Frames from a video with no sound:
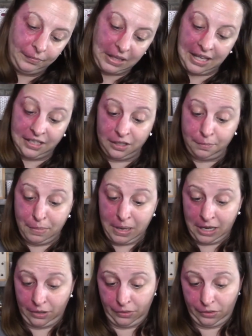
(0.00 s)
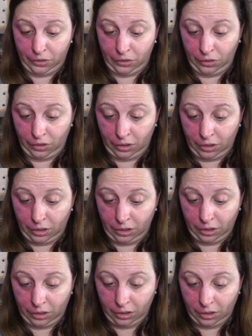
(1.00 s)
It smells good.
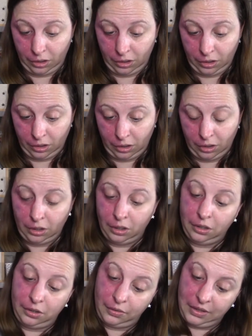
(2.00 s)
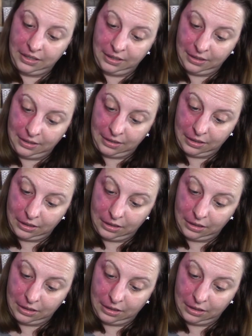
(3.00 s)
So this is